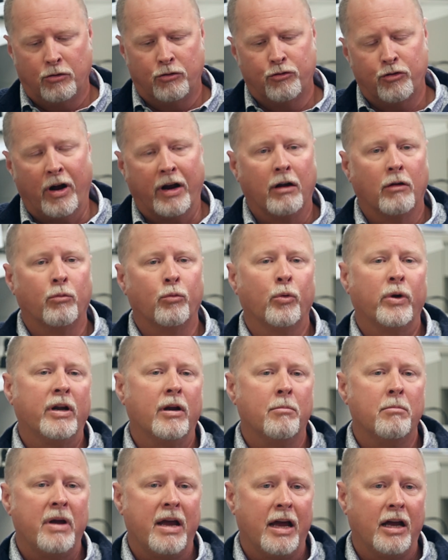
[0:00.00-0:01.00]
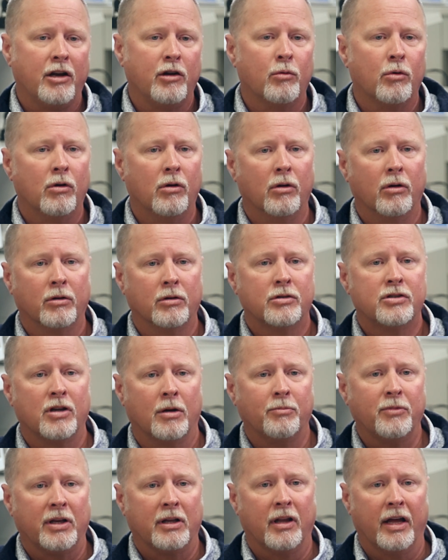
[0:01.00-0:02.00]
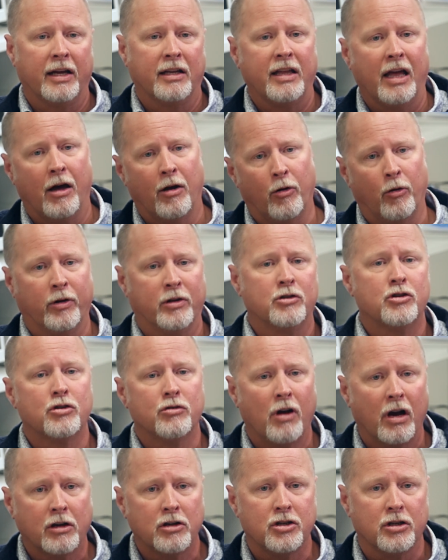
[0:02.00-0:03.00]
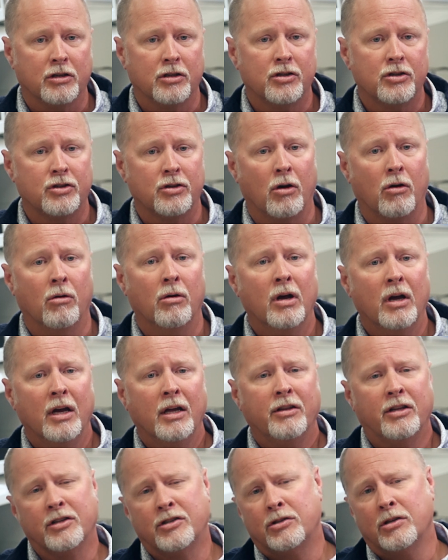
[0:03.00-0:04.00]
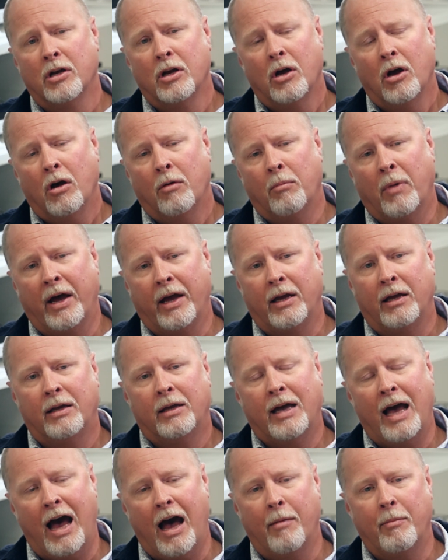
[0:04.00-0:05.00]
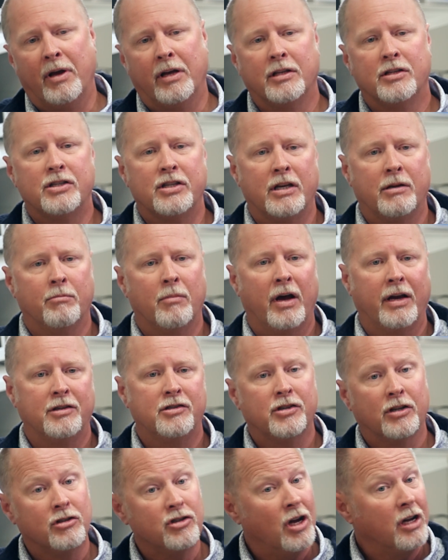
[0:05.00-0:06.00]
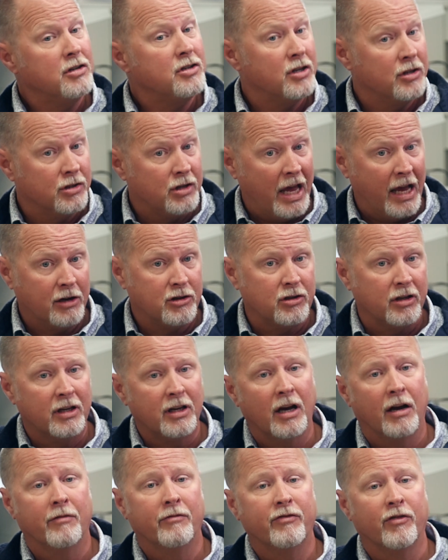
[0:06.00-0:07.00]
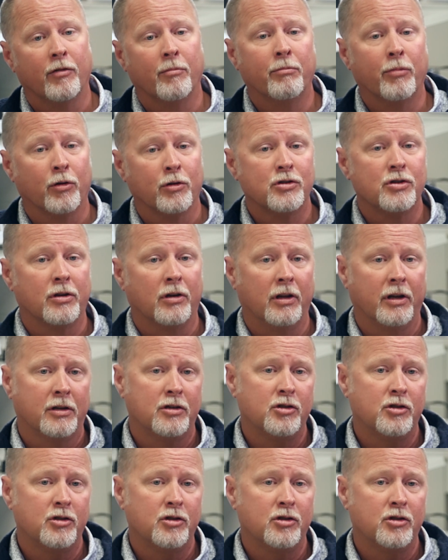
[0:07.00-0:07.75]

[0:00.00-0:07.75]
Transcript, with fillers: try to read a manual or something like that or instructions. So this my comments and my suggestions actually come from personal